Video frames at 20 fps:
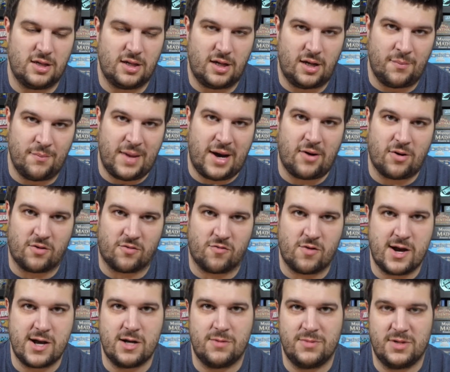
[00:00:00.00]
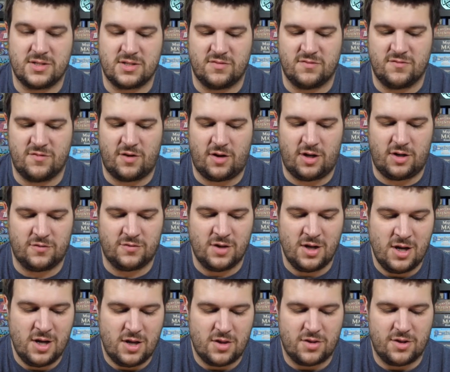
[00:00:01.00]
amount of randomness involved.
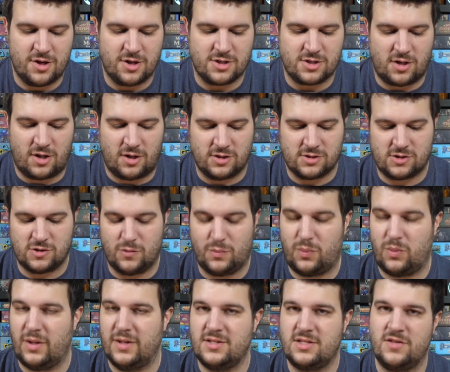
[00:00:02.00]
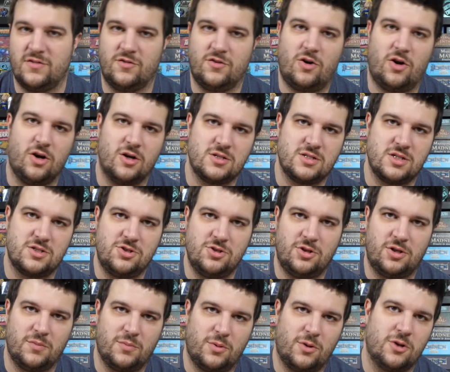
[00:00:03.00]
There's also plenty of cards that you
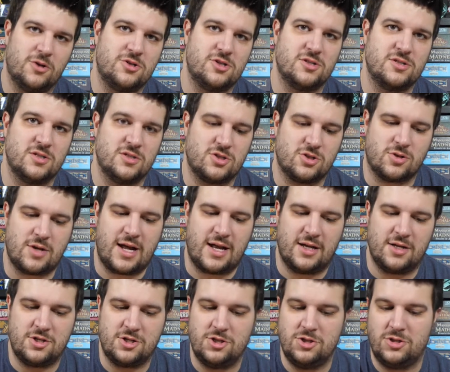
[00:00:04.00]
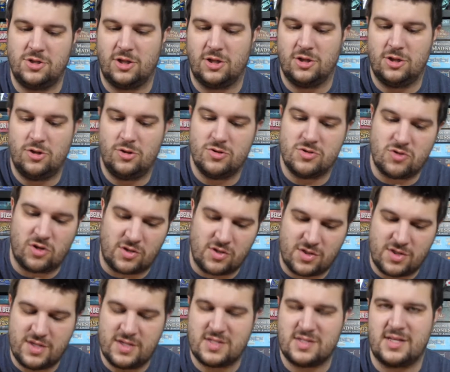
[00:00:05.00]
can purchase and strategies you can use on
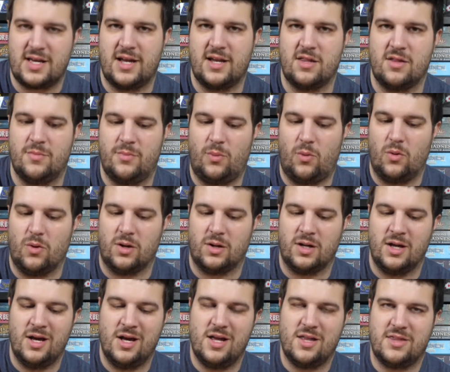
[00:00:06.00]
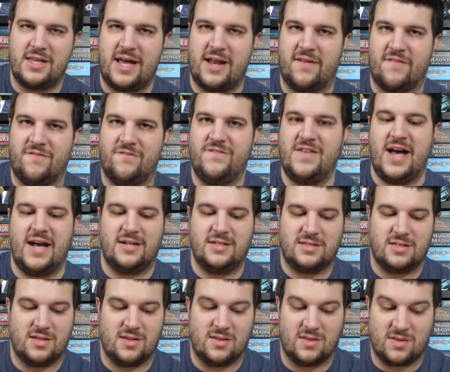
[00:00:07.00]
this side of the board that
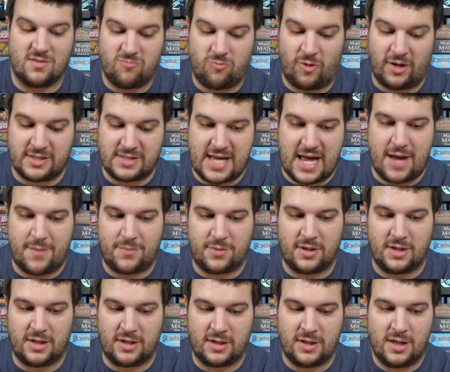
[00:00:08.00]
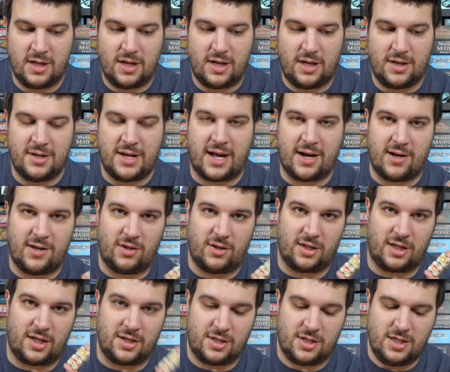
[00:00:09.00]
affect what's happening not
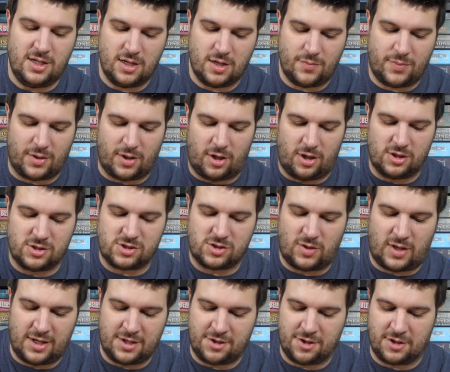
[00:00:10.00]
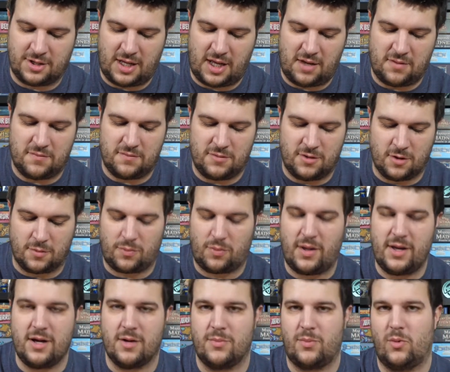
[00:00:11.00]
only on here but also on your
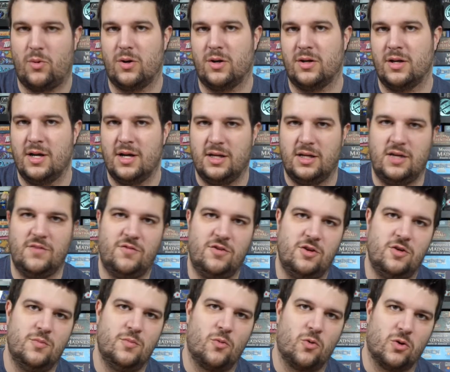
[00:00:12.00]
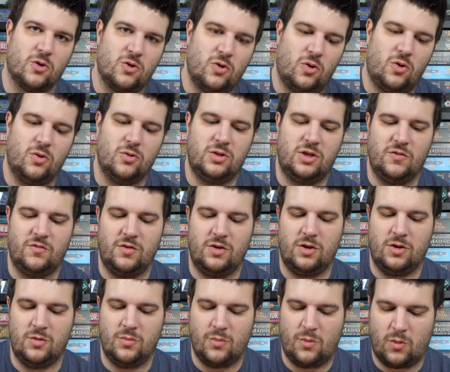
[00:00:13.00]
player board, giving you more gold, giving
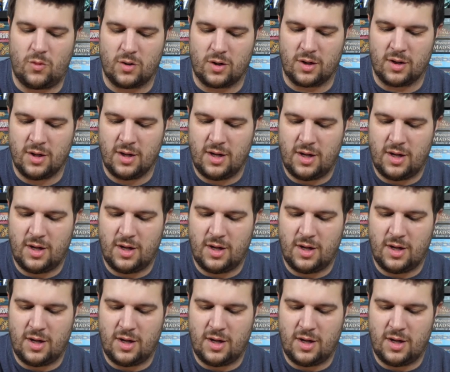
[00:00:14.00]
you more